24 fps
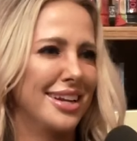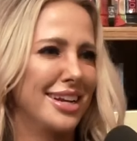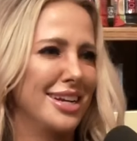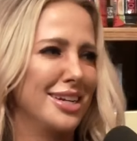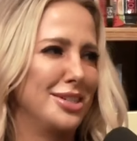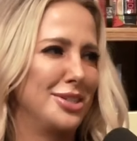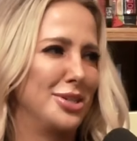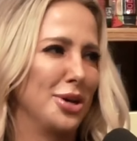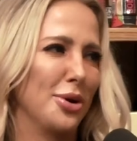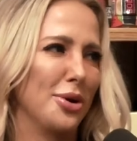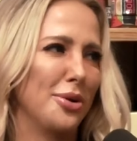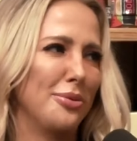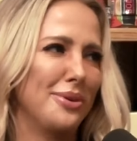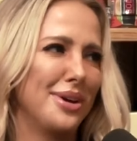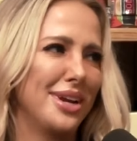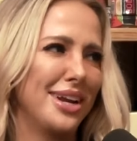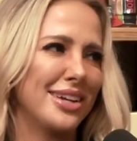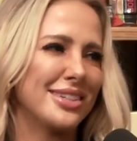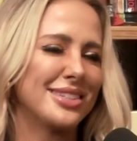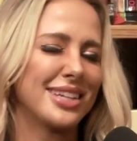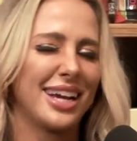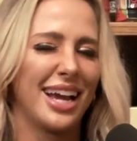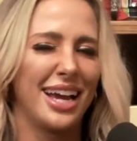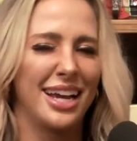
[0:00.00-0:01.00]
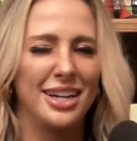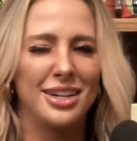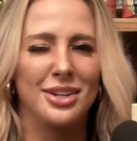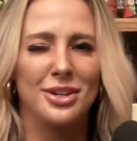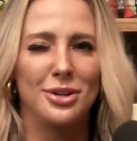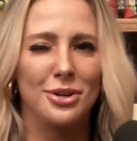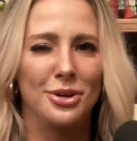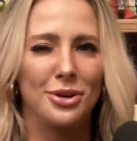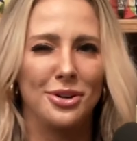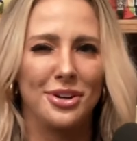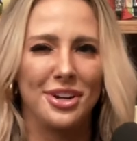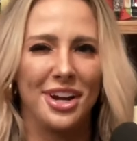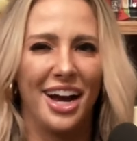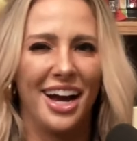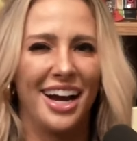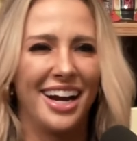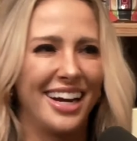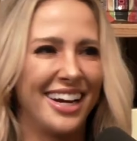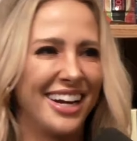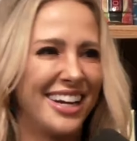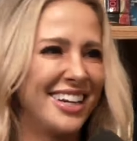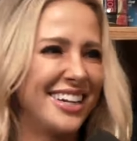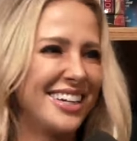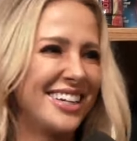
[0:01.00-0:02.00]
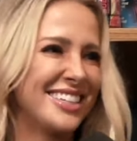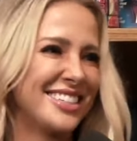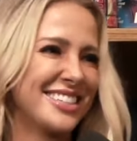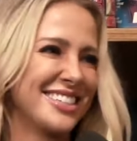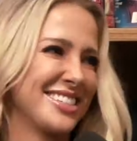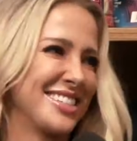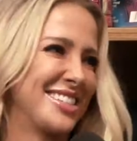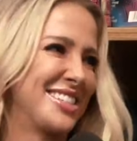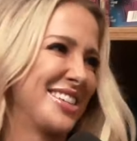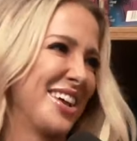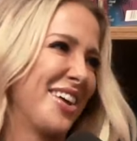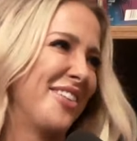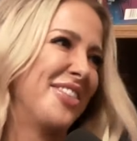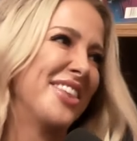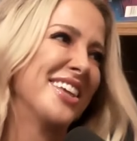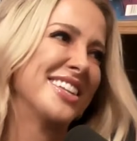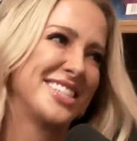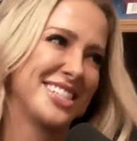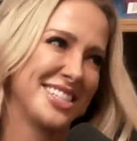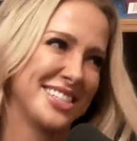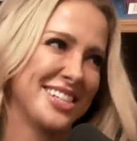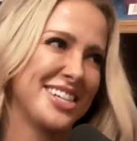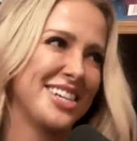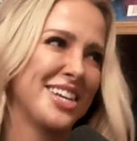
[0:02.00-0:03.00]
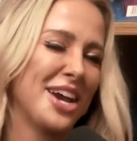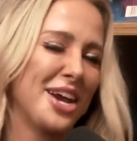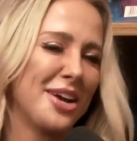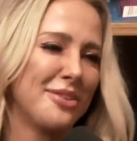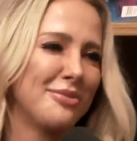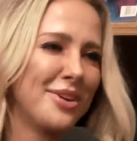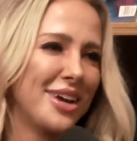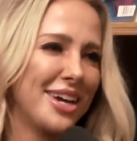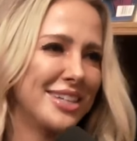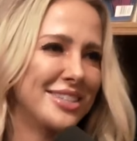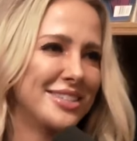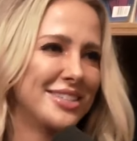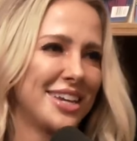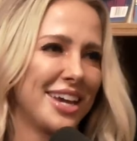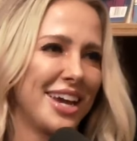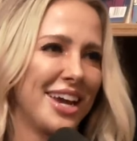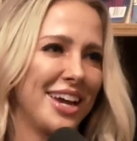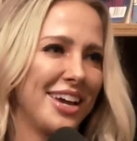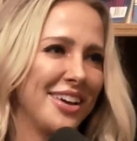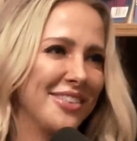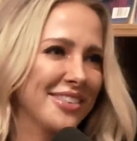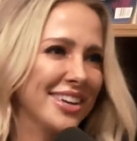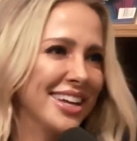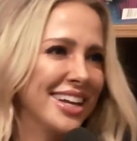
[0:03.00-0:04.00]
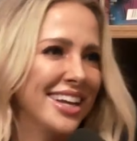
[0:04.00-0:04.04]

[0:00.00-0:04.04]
he told me, and I was like, "I knew you're young." so this is a young man's name.